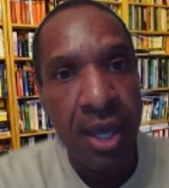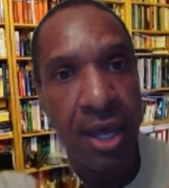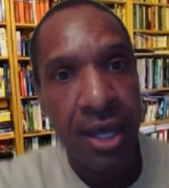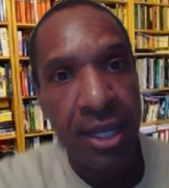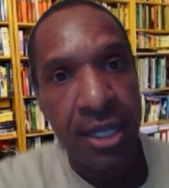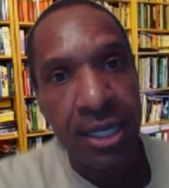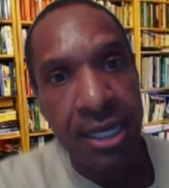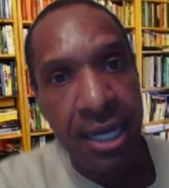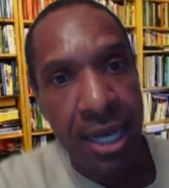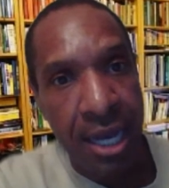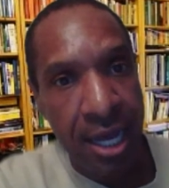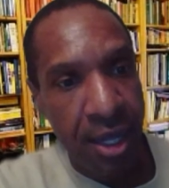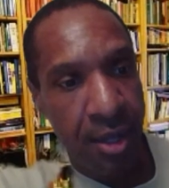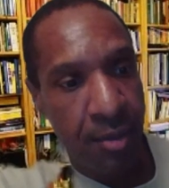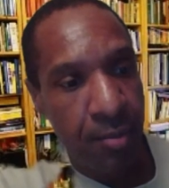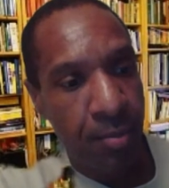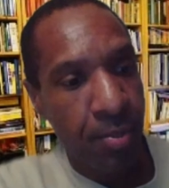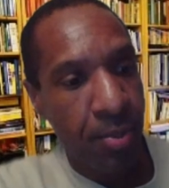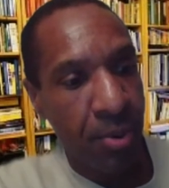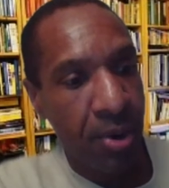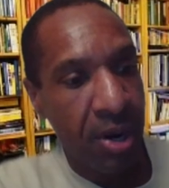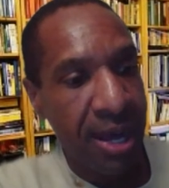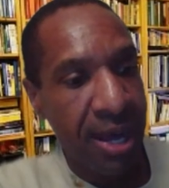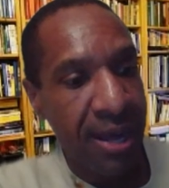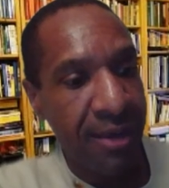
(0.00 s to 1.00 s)
a
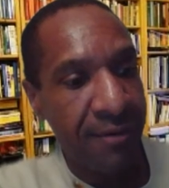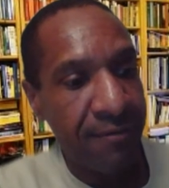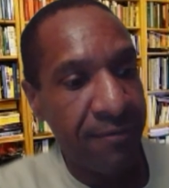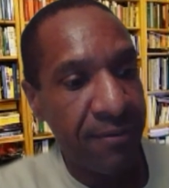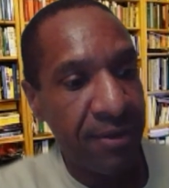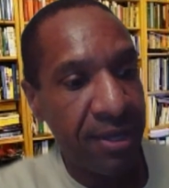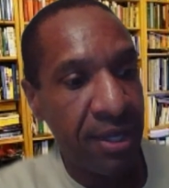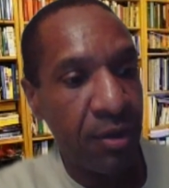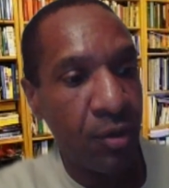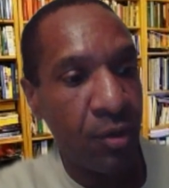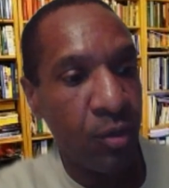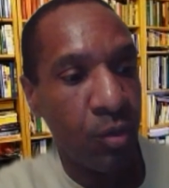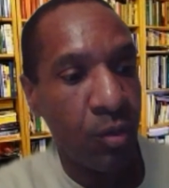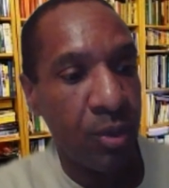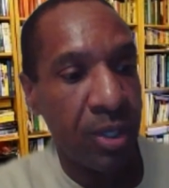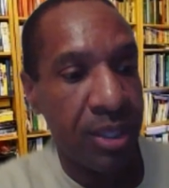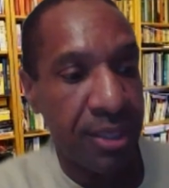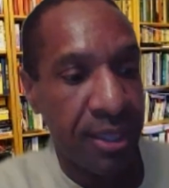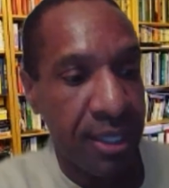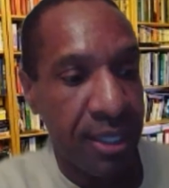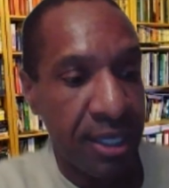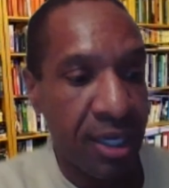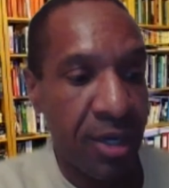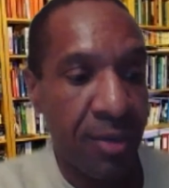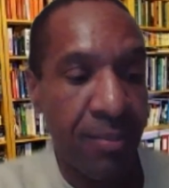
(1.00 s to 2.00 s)
nonprofit, we
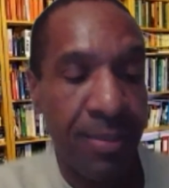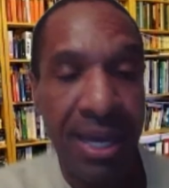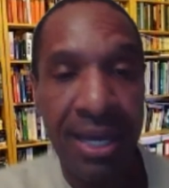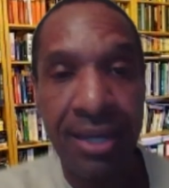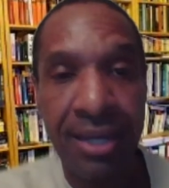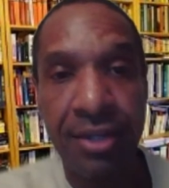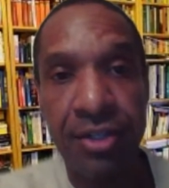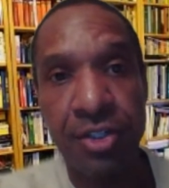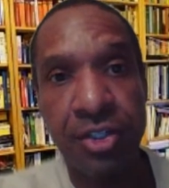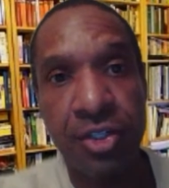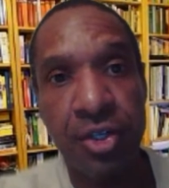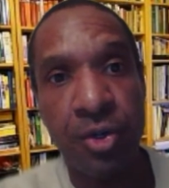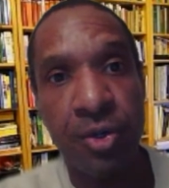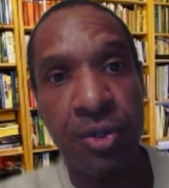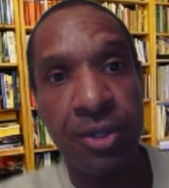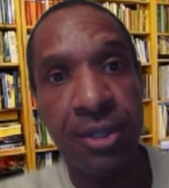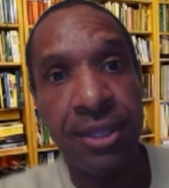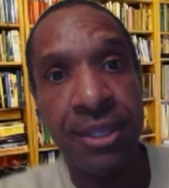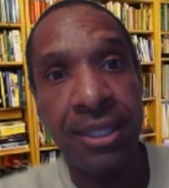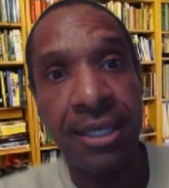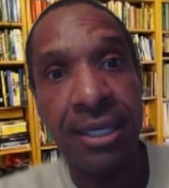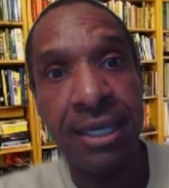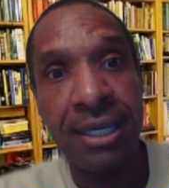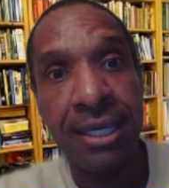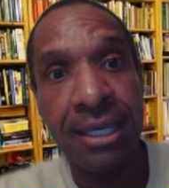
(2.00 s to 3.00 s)
think about certain
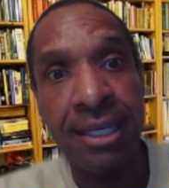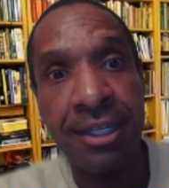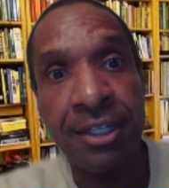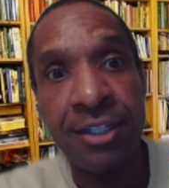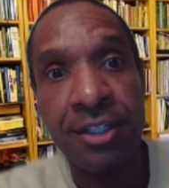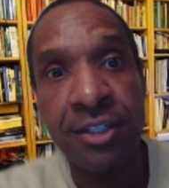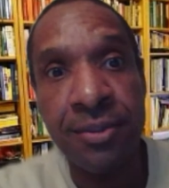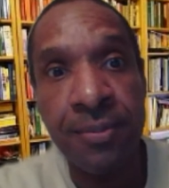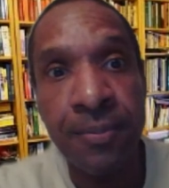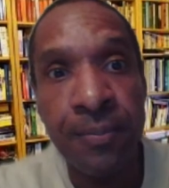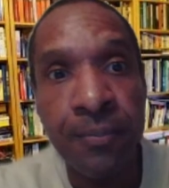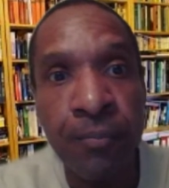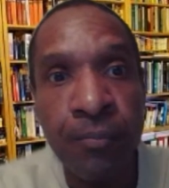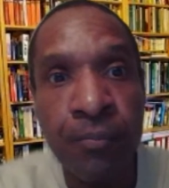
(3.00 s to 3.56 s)
things,